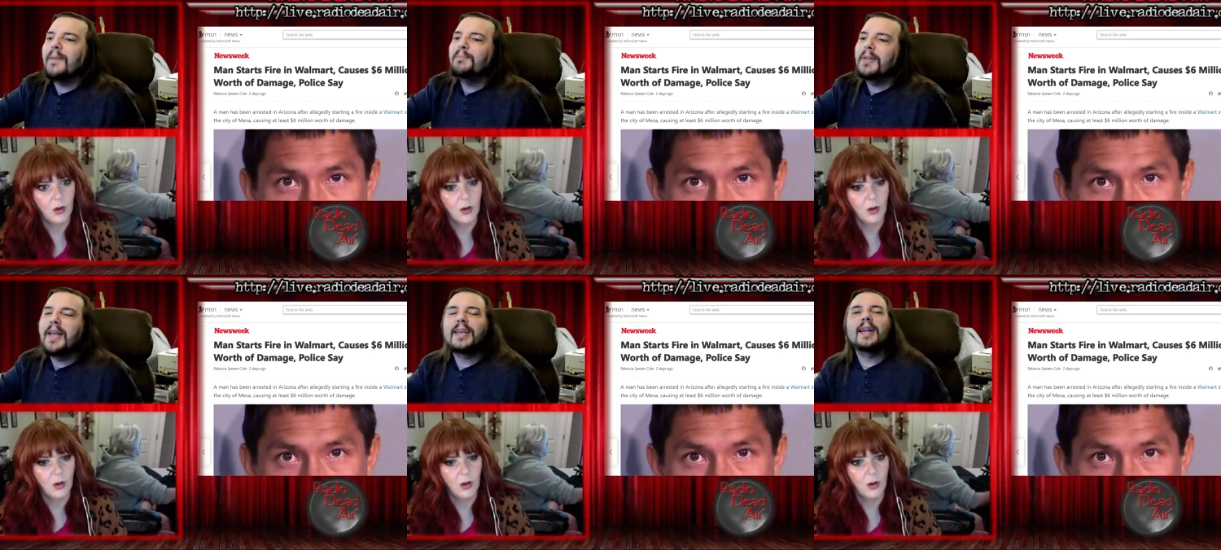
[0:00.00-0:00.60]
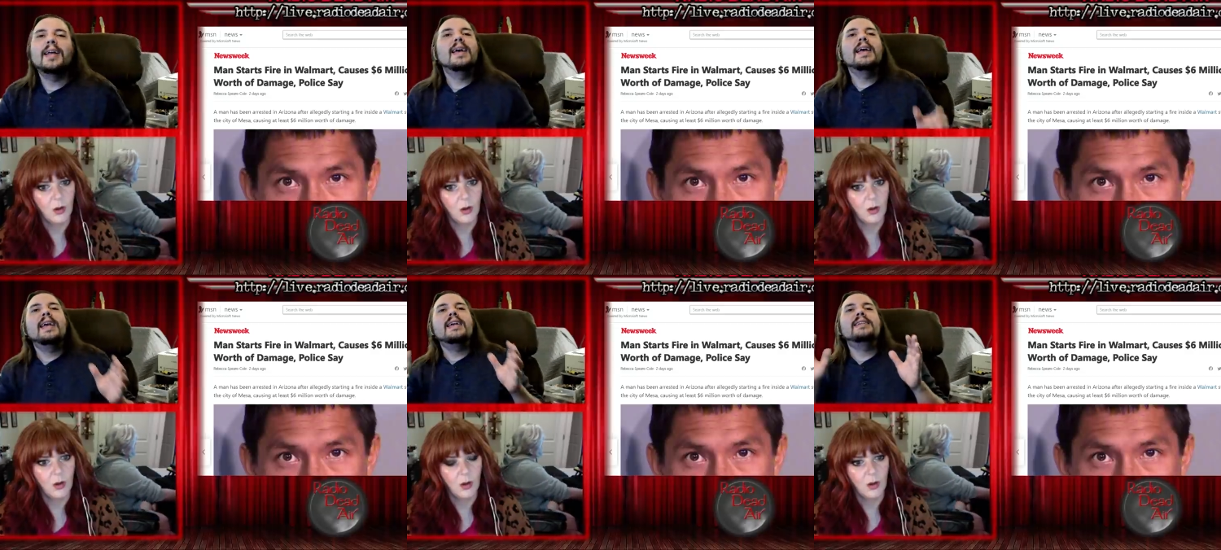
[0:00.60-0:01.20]
Speaker 1: and blanket.
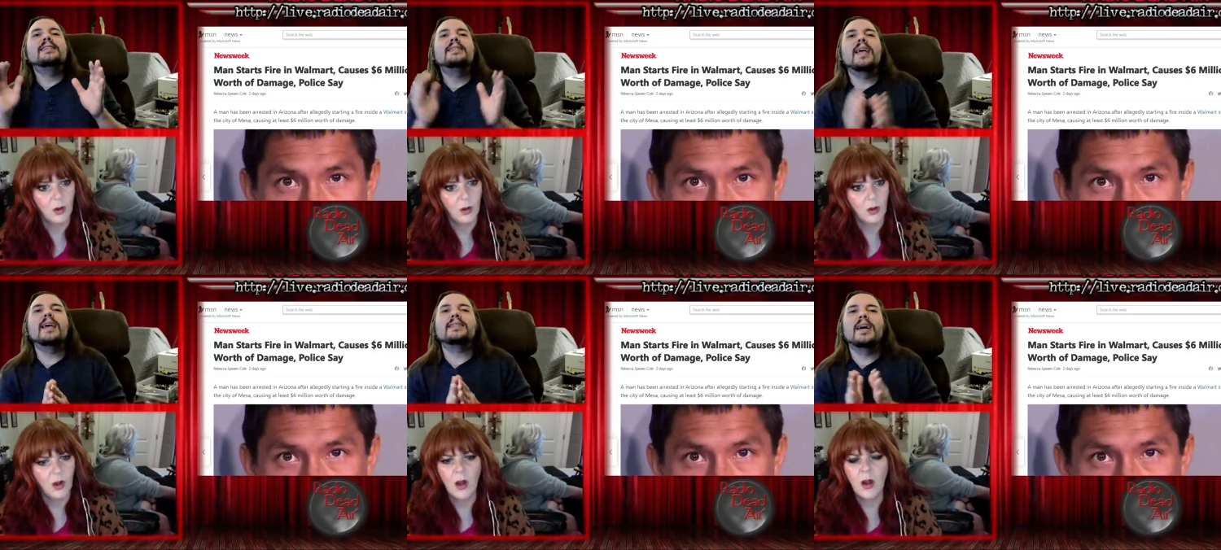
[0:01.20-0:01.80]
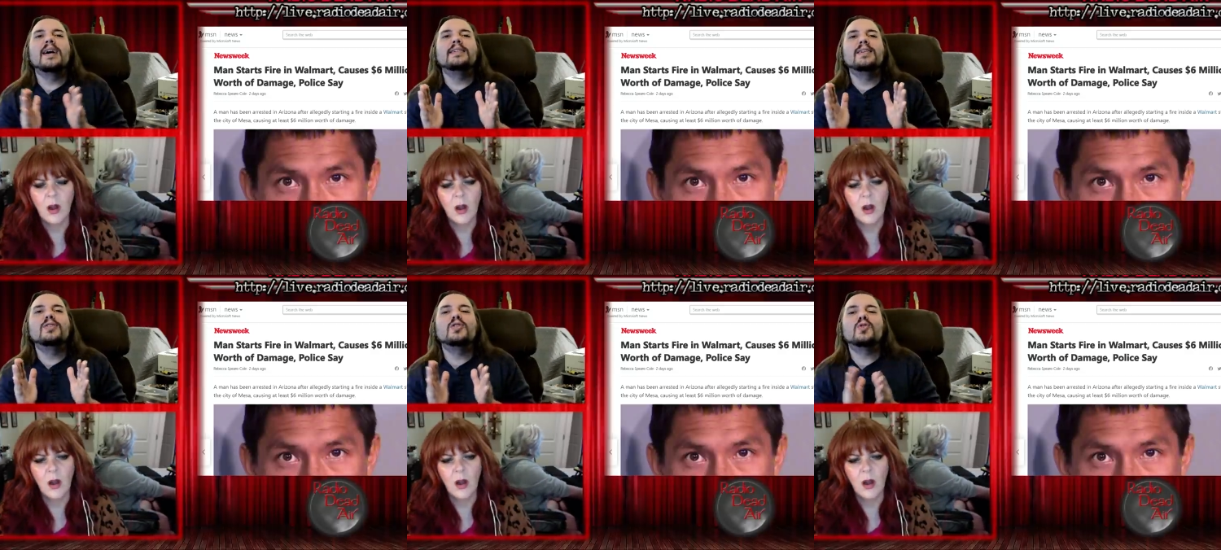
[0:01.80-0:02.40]
He set a
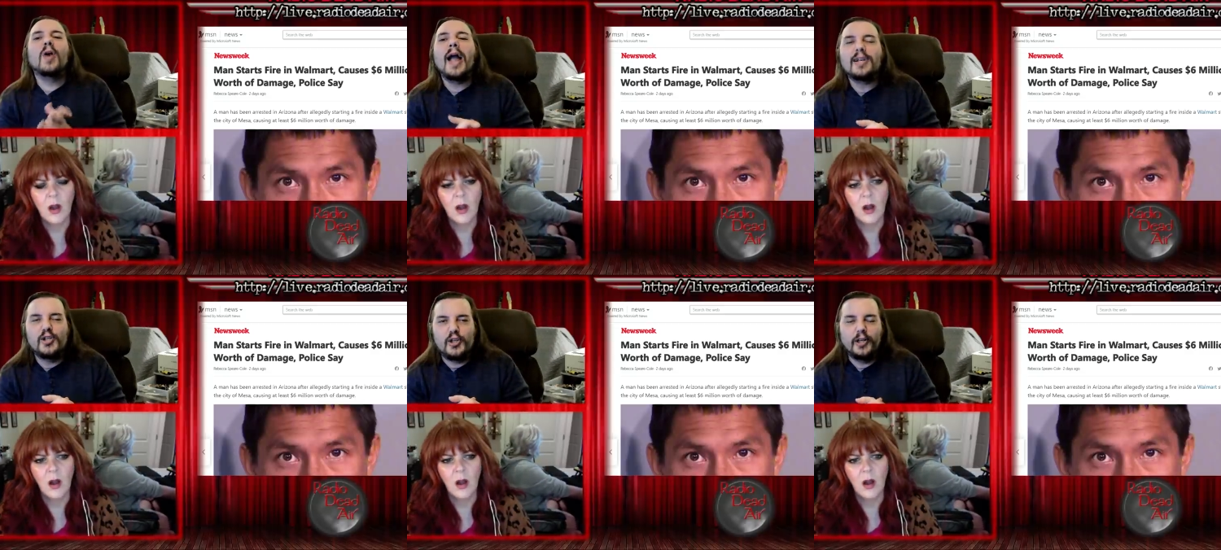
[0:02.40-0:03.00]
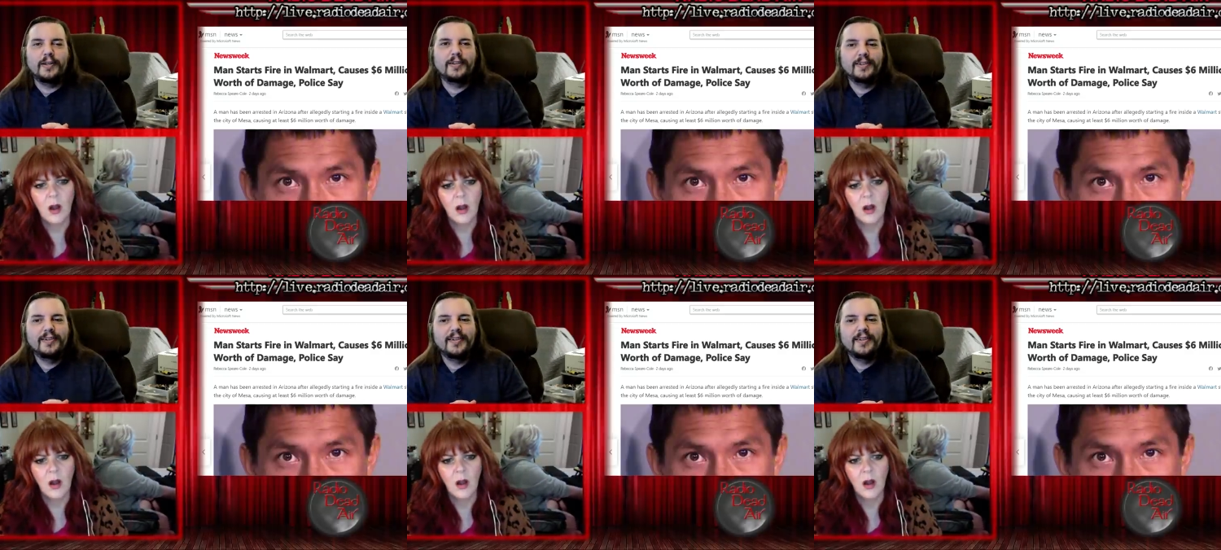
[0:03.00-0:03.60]
distraction.
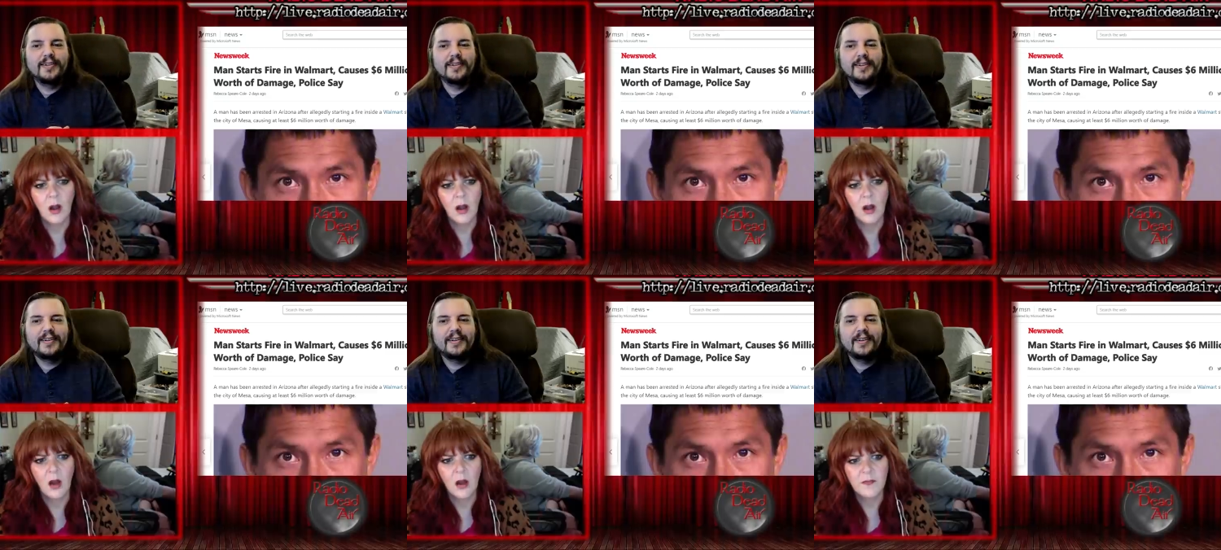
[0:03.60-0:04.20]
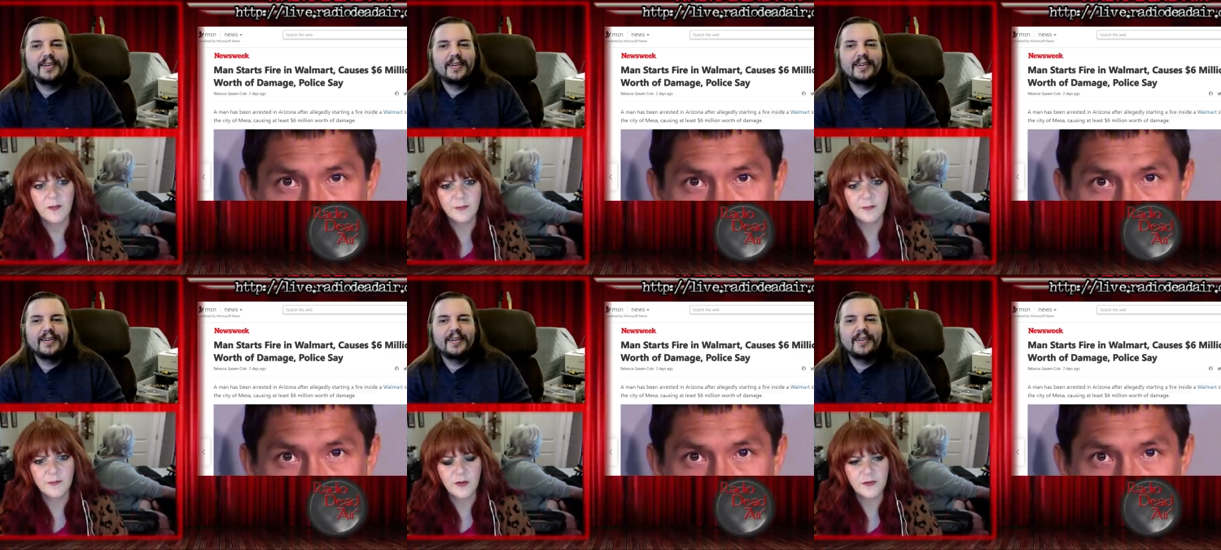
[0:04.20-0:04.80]
Speaker 2: This was
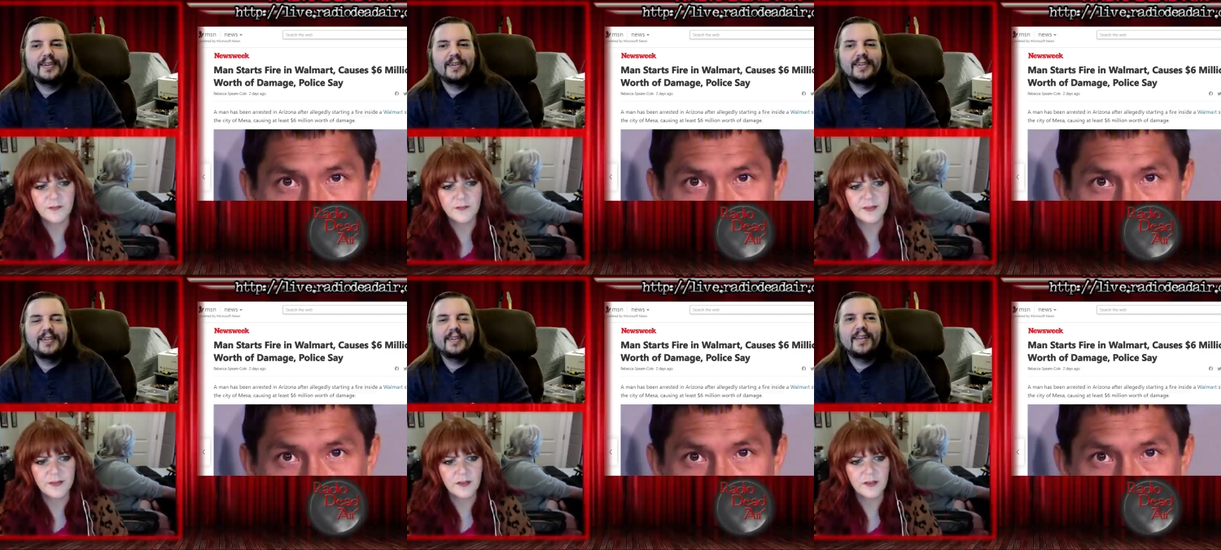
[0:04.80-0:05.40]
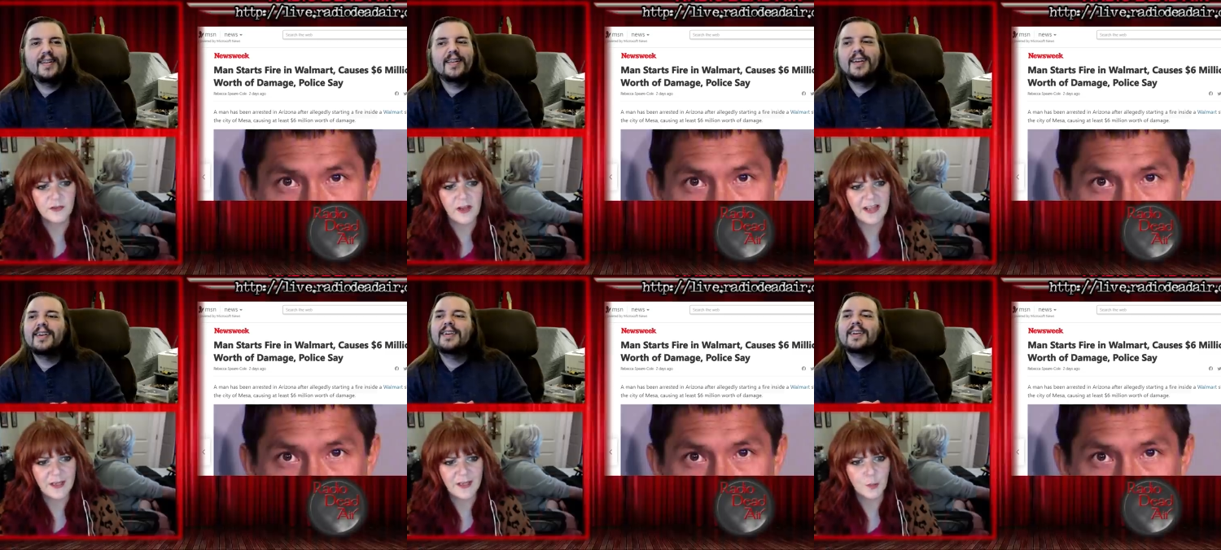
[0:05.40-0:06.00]
all to steal a
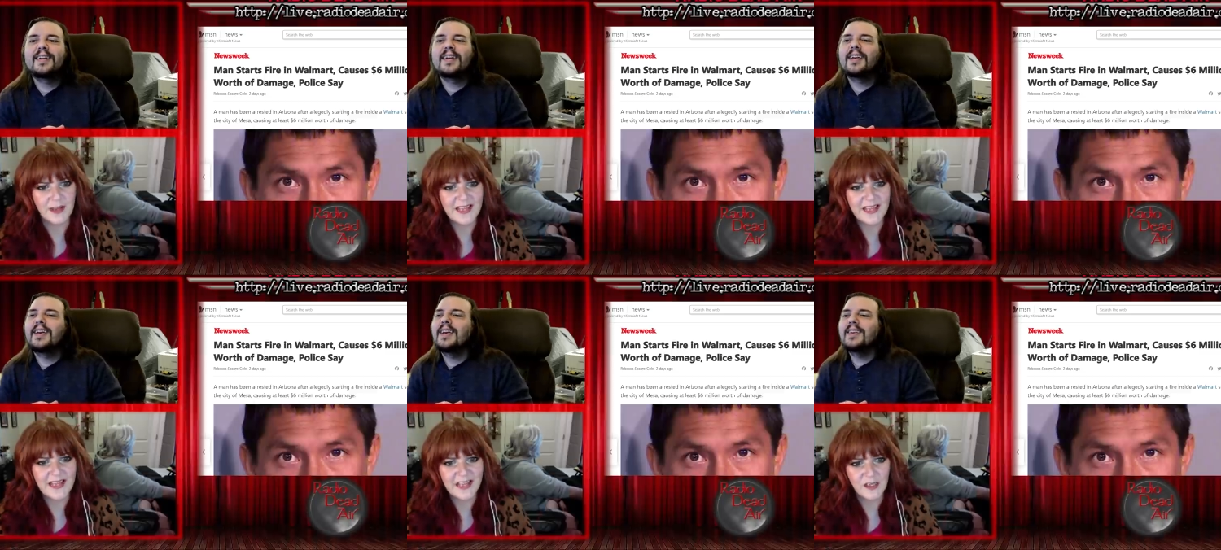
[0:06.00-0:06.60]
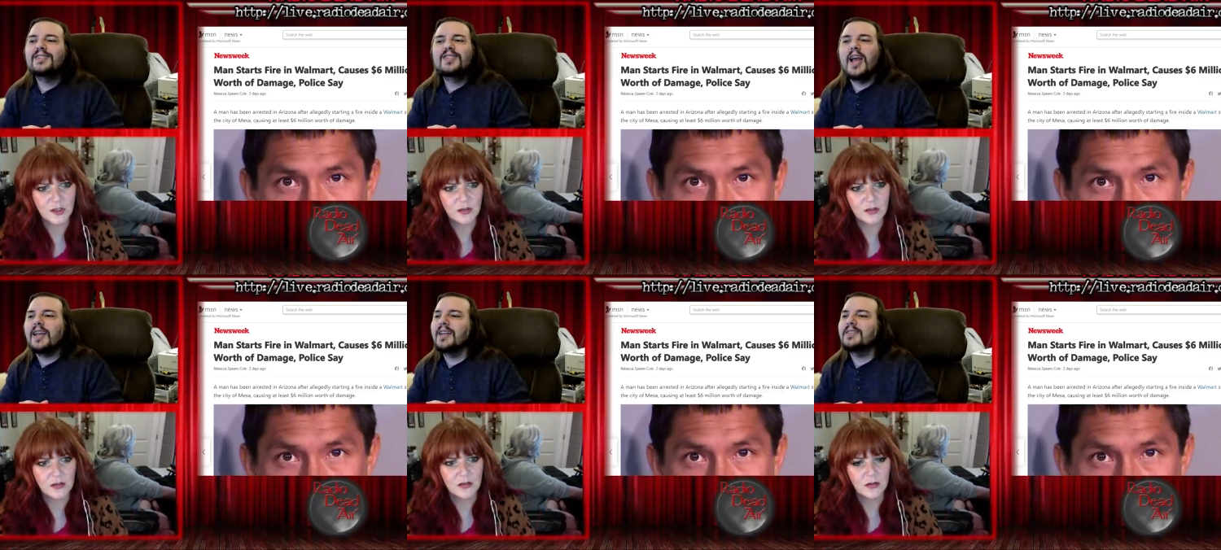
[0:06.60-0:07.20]
jacket and a blanket?
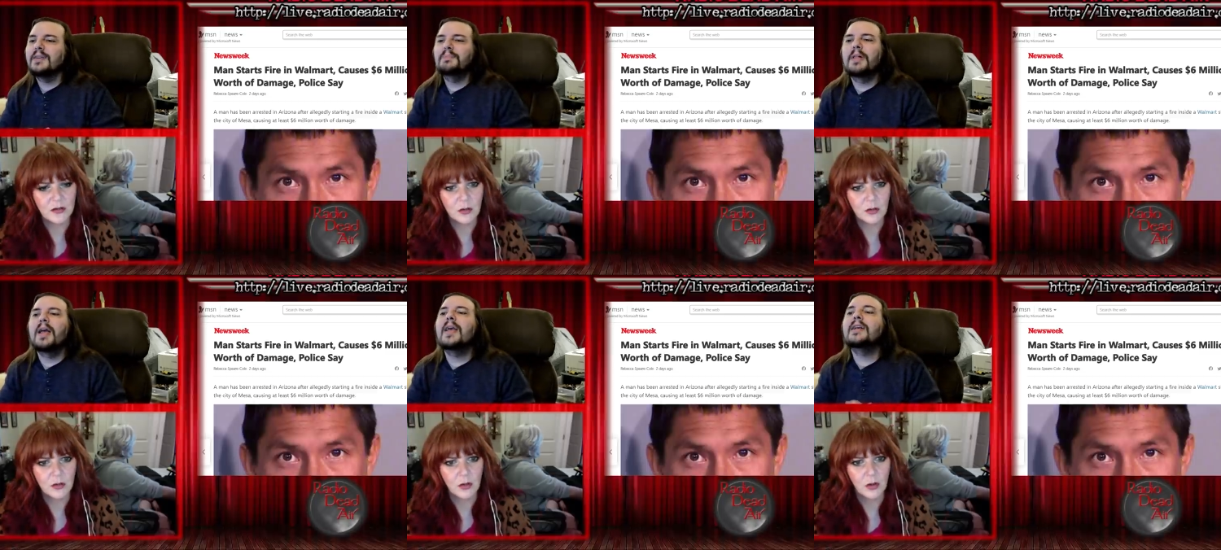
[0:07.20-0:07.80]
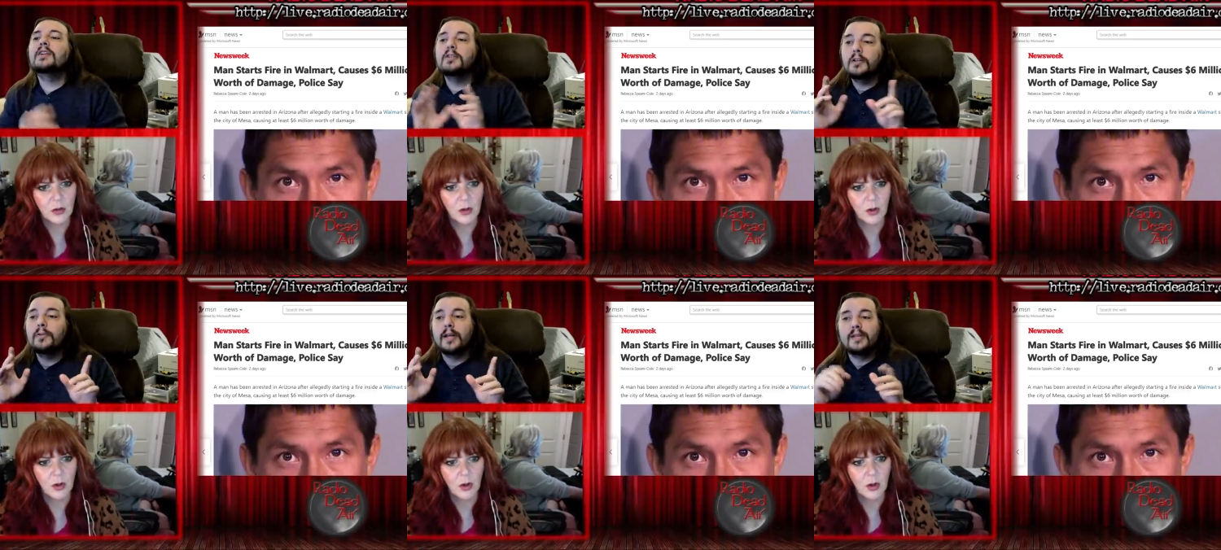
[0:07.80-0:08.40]
Speaker 1: Jackets and blankets,
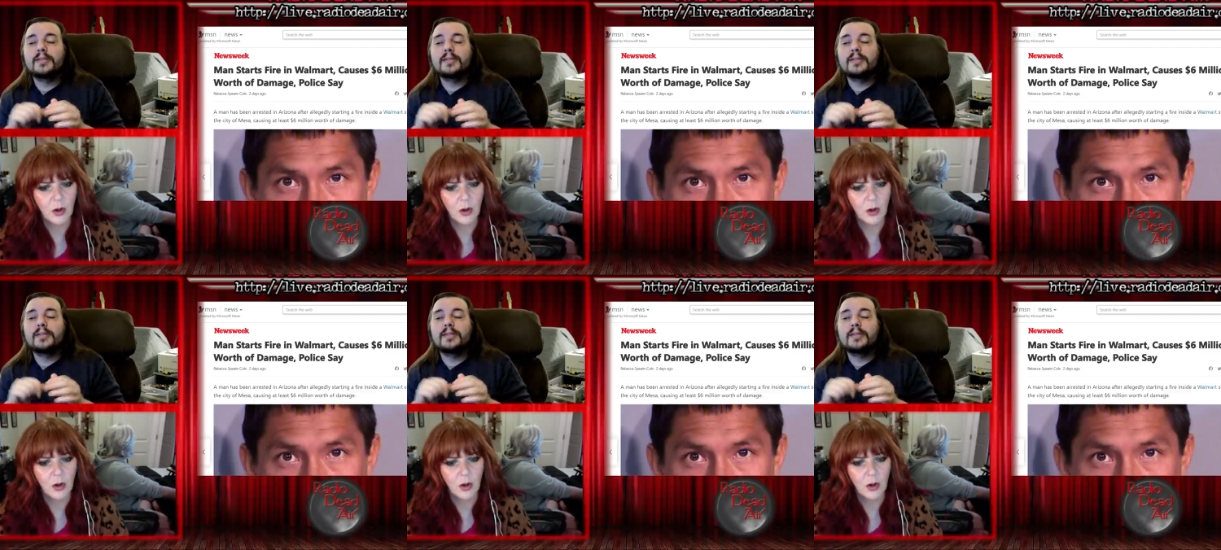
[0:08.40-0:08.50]
including